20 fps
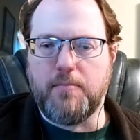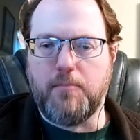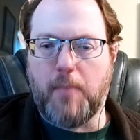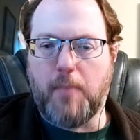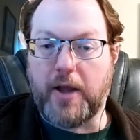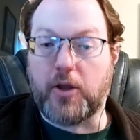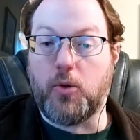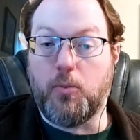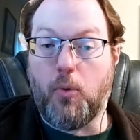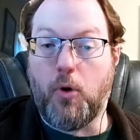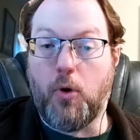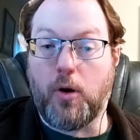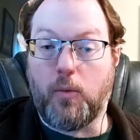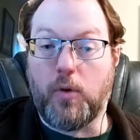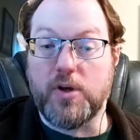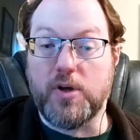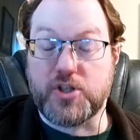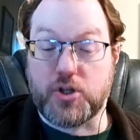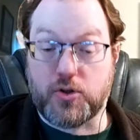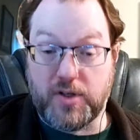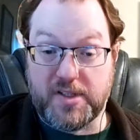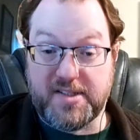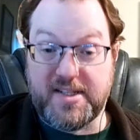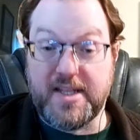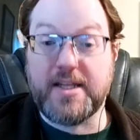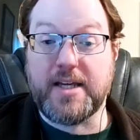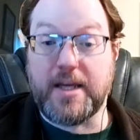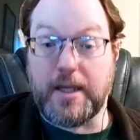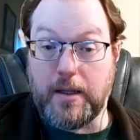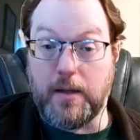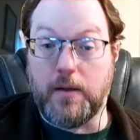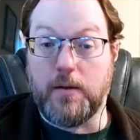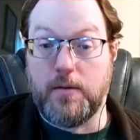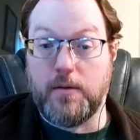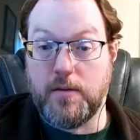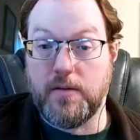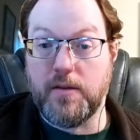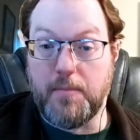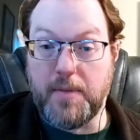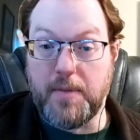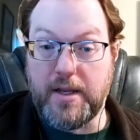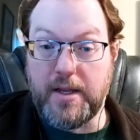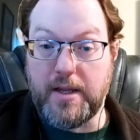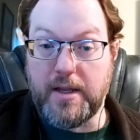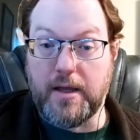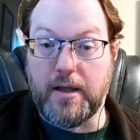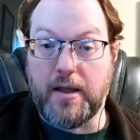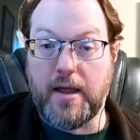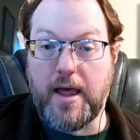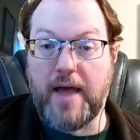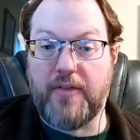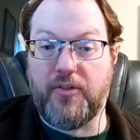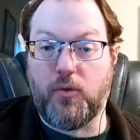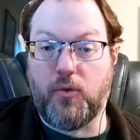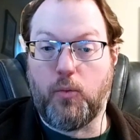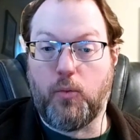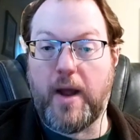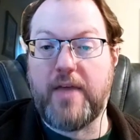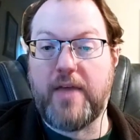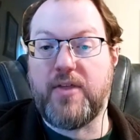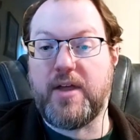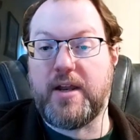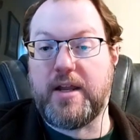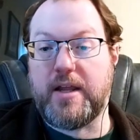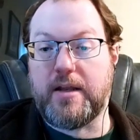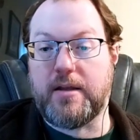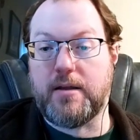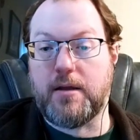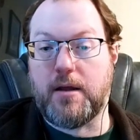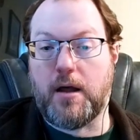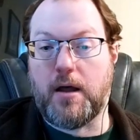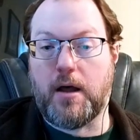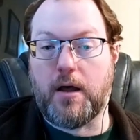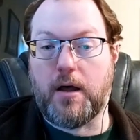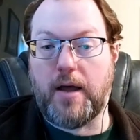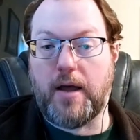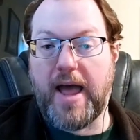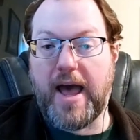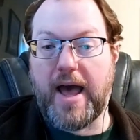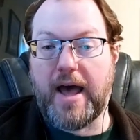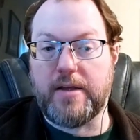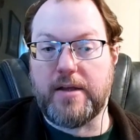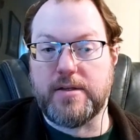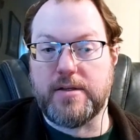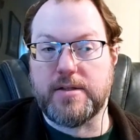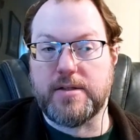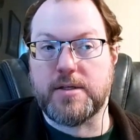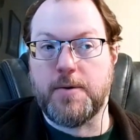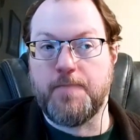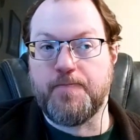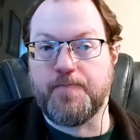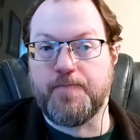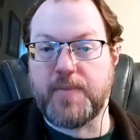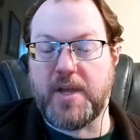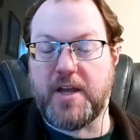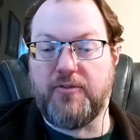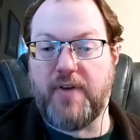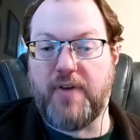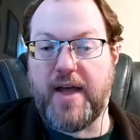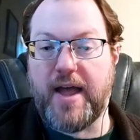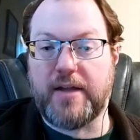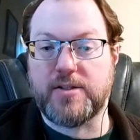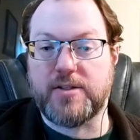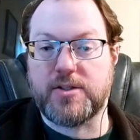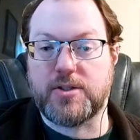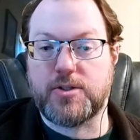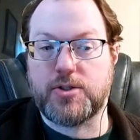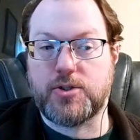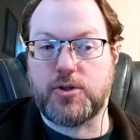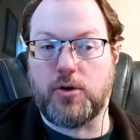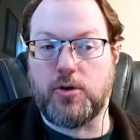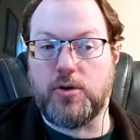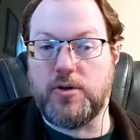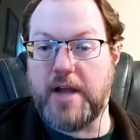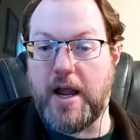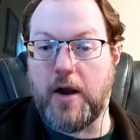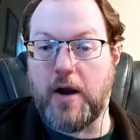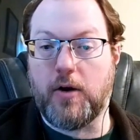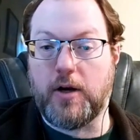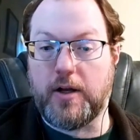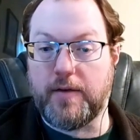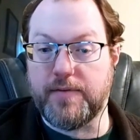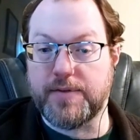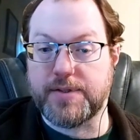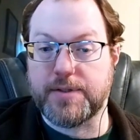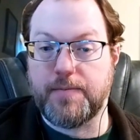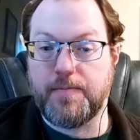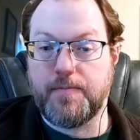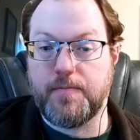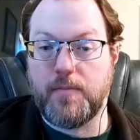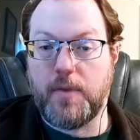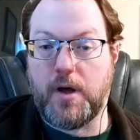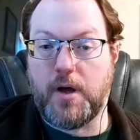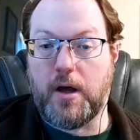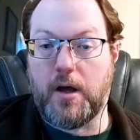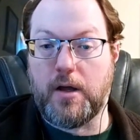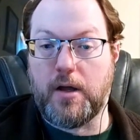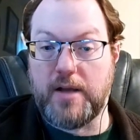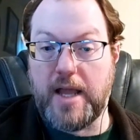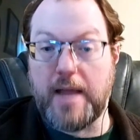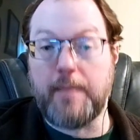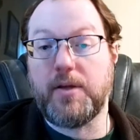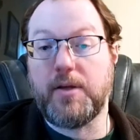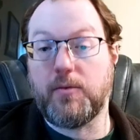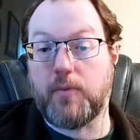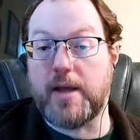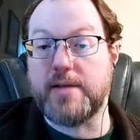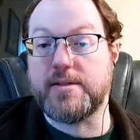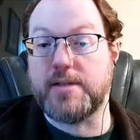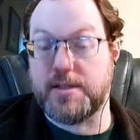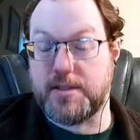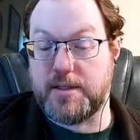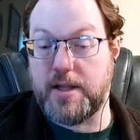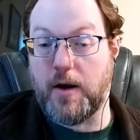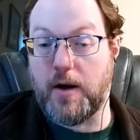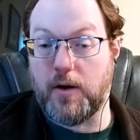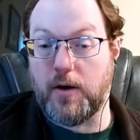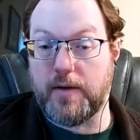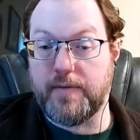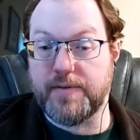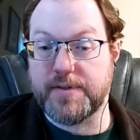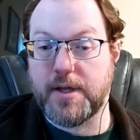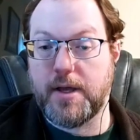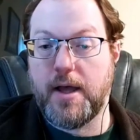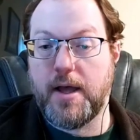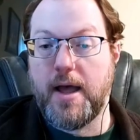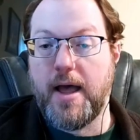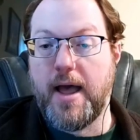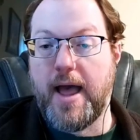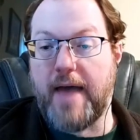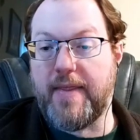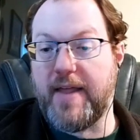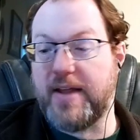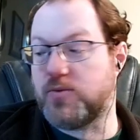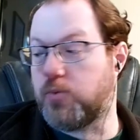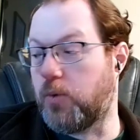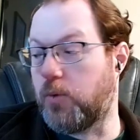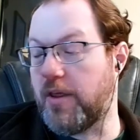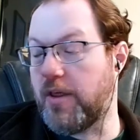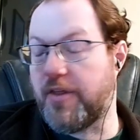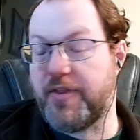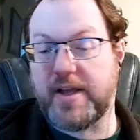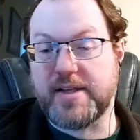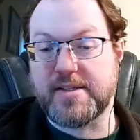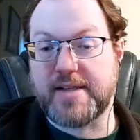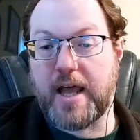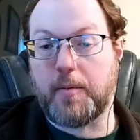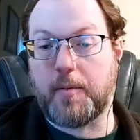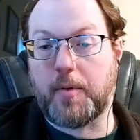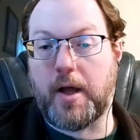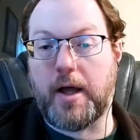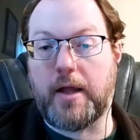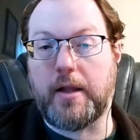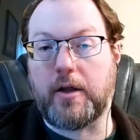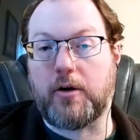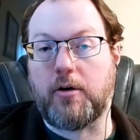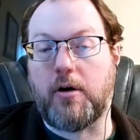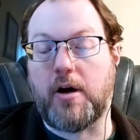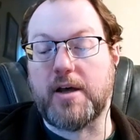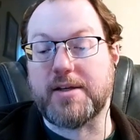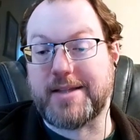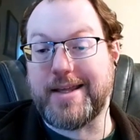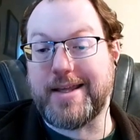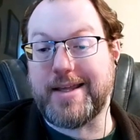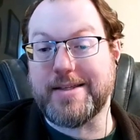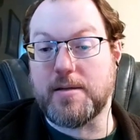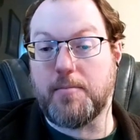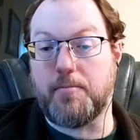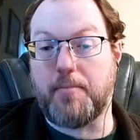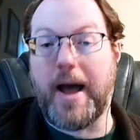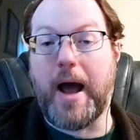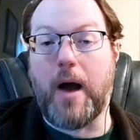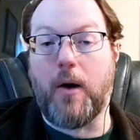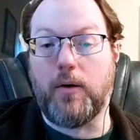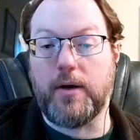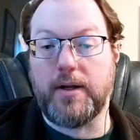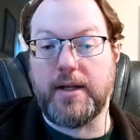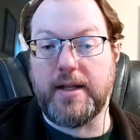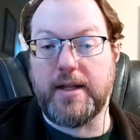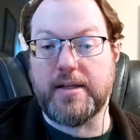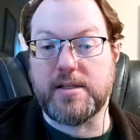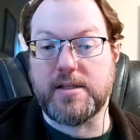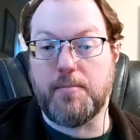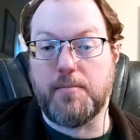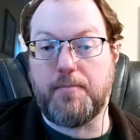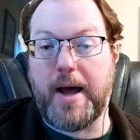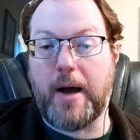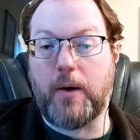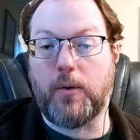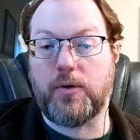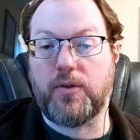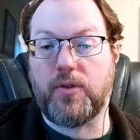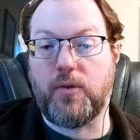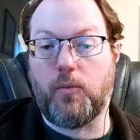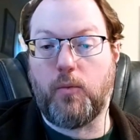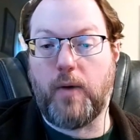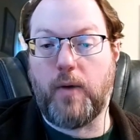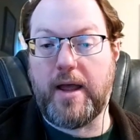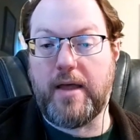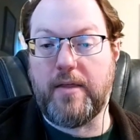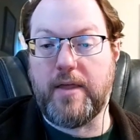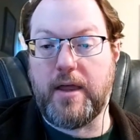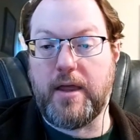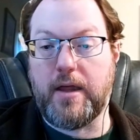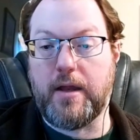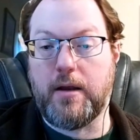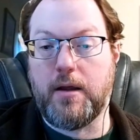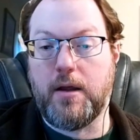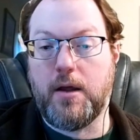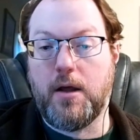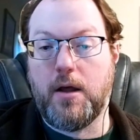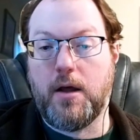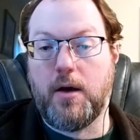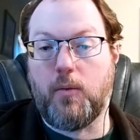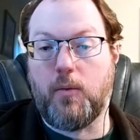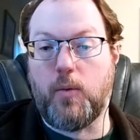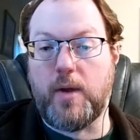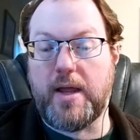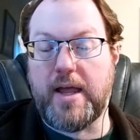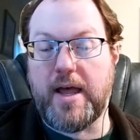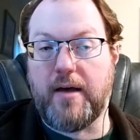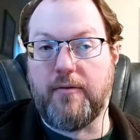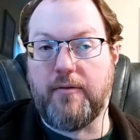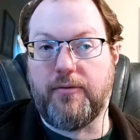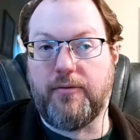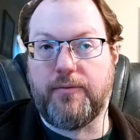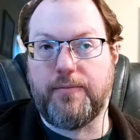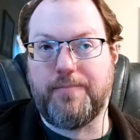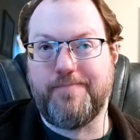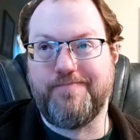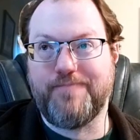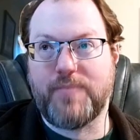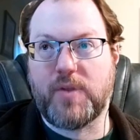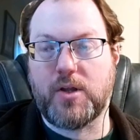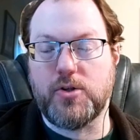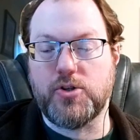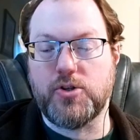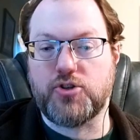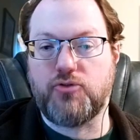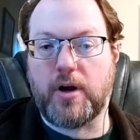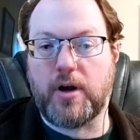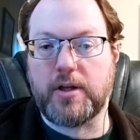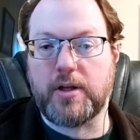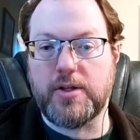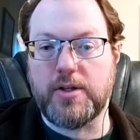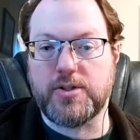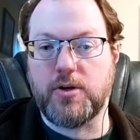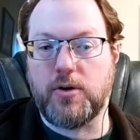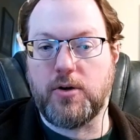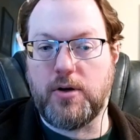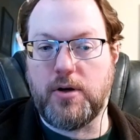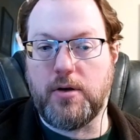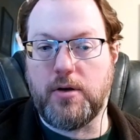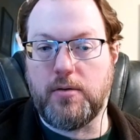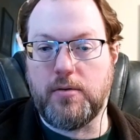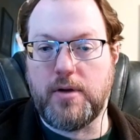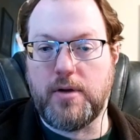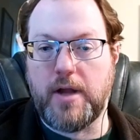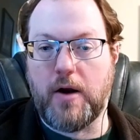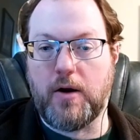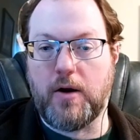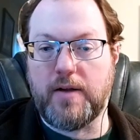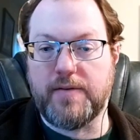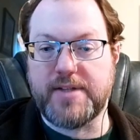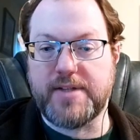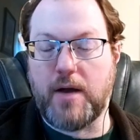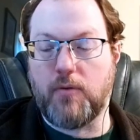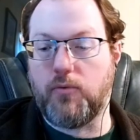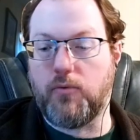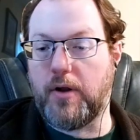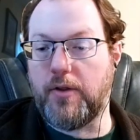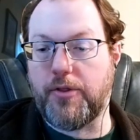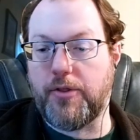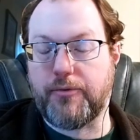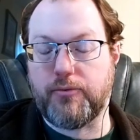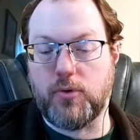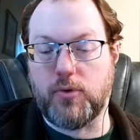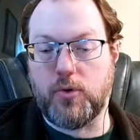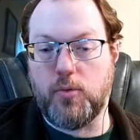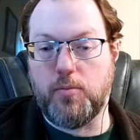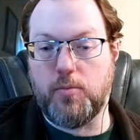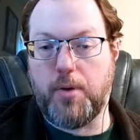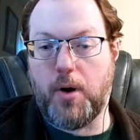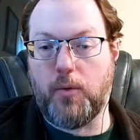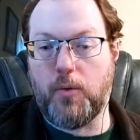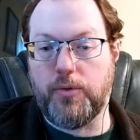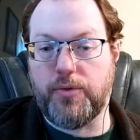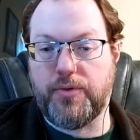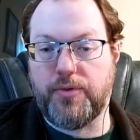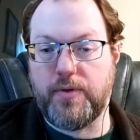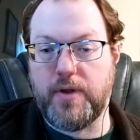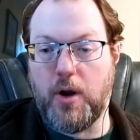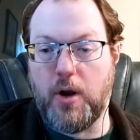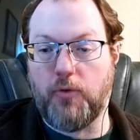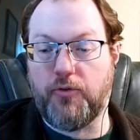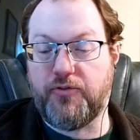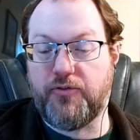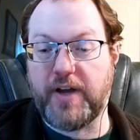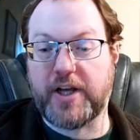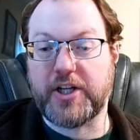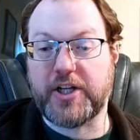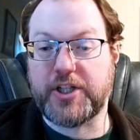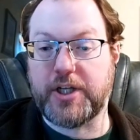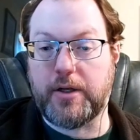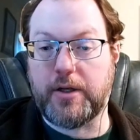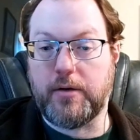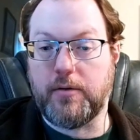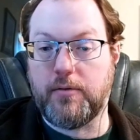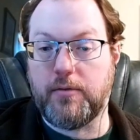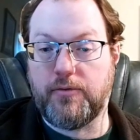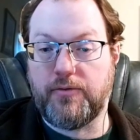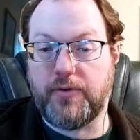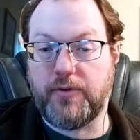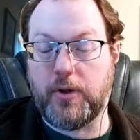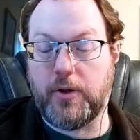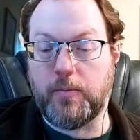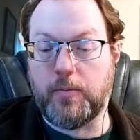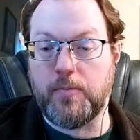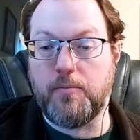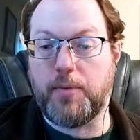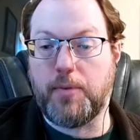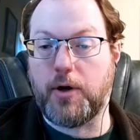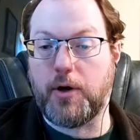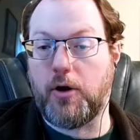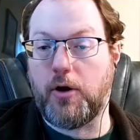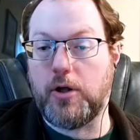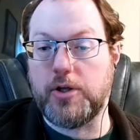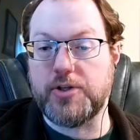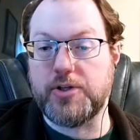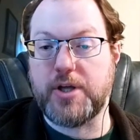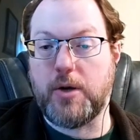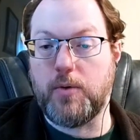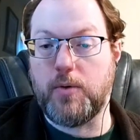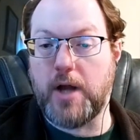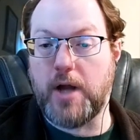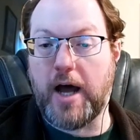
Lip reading: Michael Moore was critiquing the media and the way that it has advanced certain narratives, namely racist narratives. And that's one of the things Cannibal Holocaust is about. It's about the way that we have constructed certain narratives that run through both, fiction film, but also